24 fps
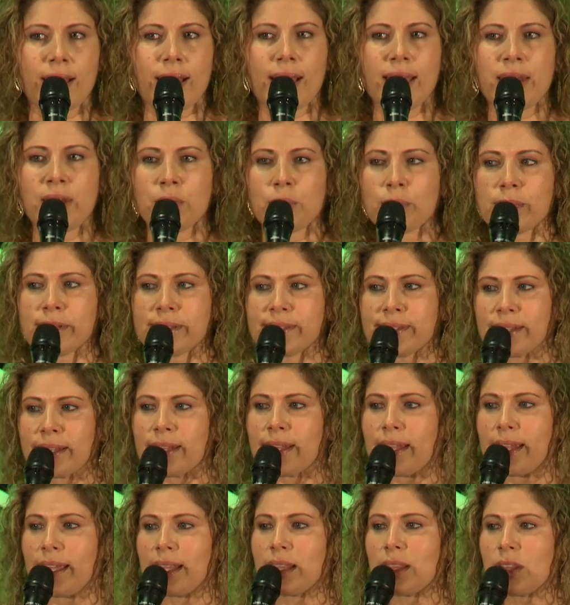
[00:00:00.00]
And it was
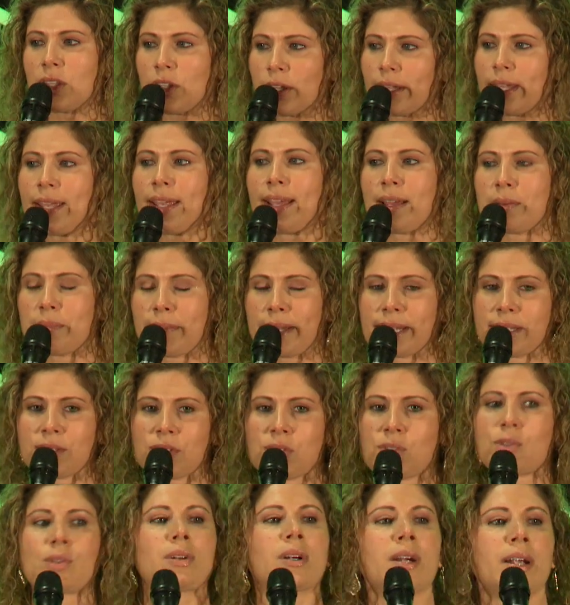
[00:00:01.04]
in looking at my
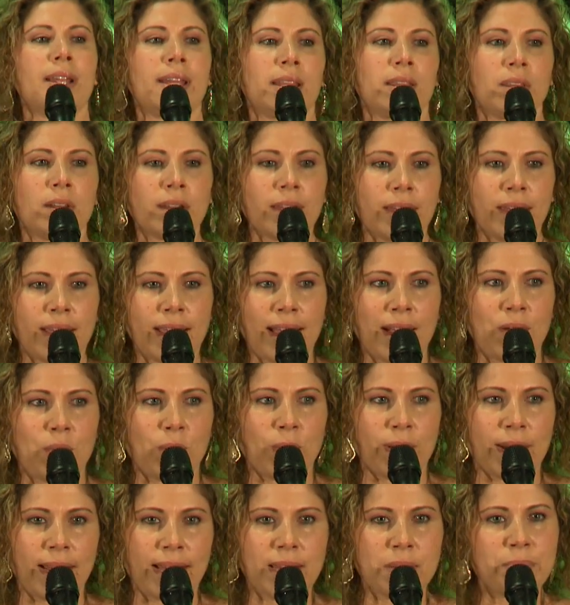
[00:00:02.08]
story and looking at
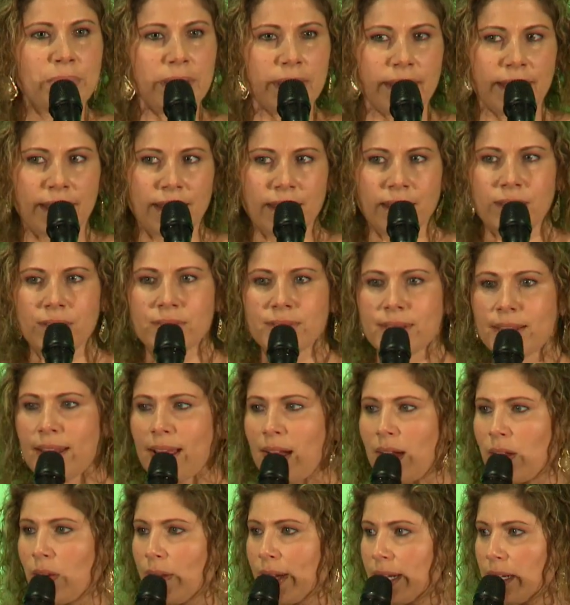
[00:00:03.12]
what I'd believed and
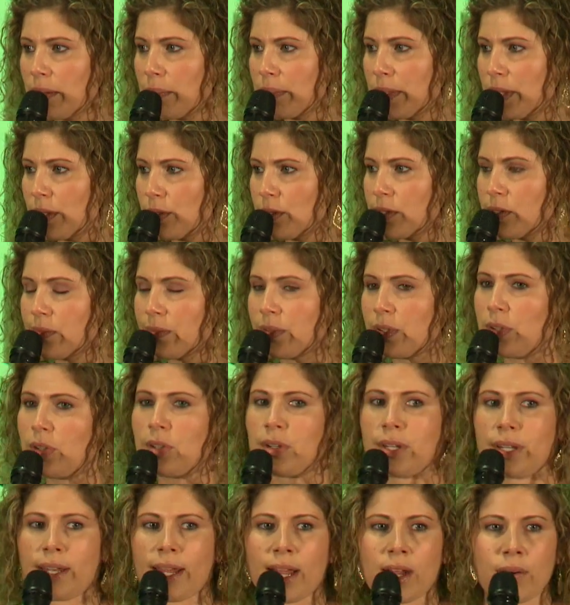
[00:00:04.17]
how I'd abused
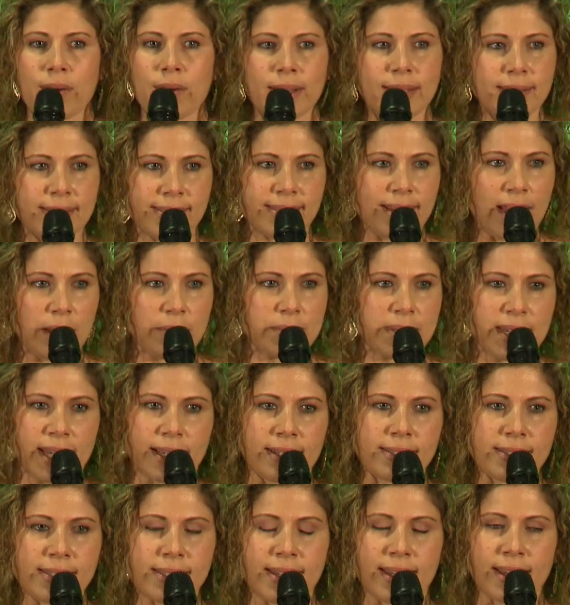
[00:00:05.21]
food and how I'd stopped
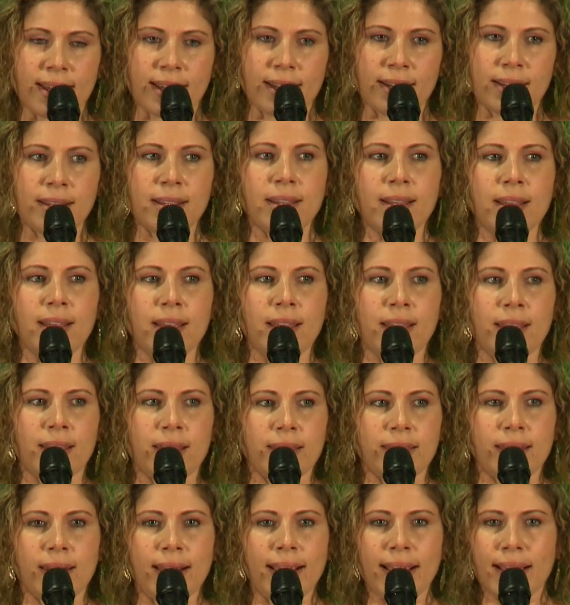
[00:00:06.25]
dancing
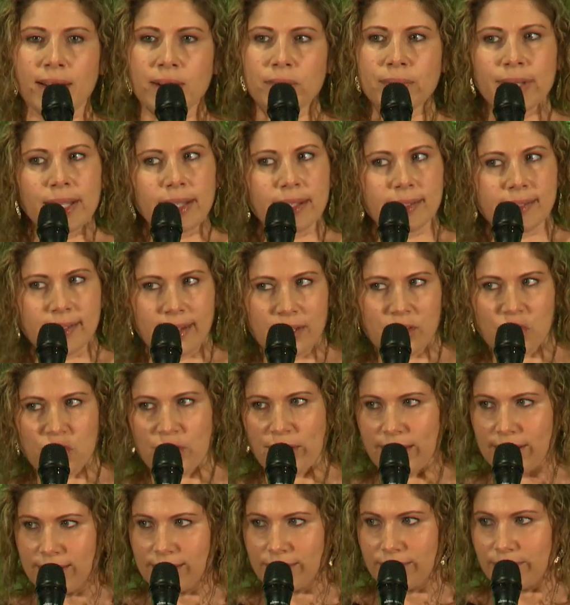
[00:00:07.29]
that I had a
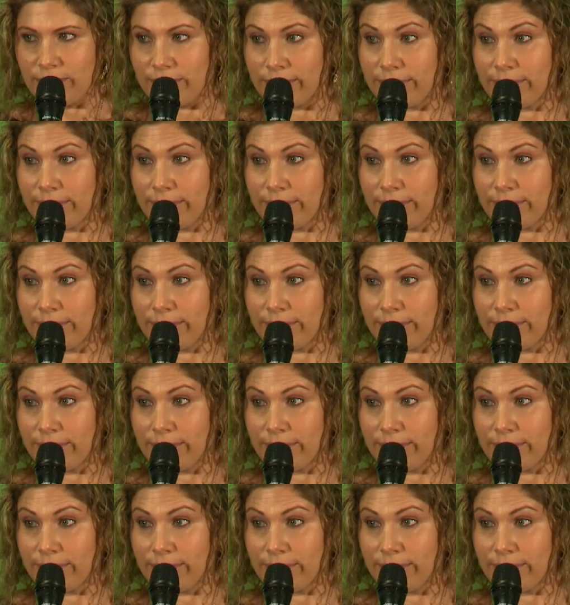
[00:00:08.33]
realization